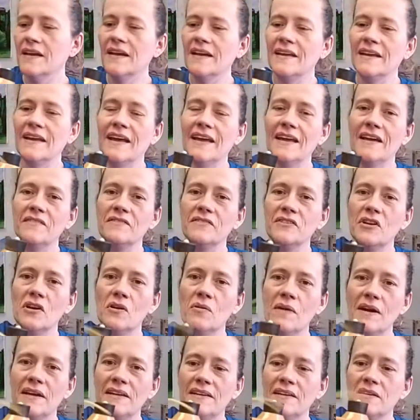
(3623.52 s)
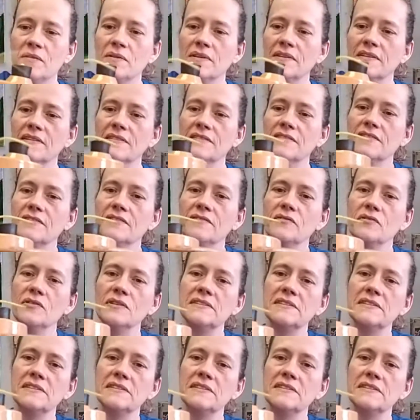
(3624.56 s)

And I have no idea what this is for.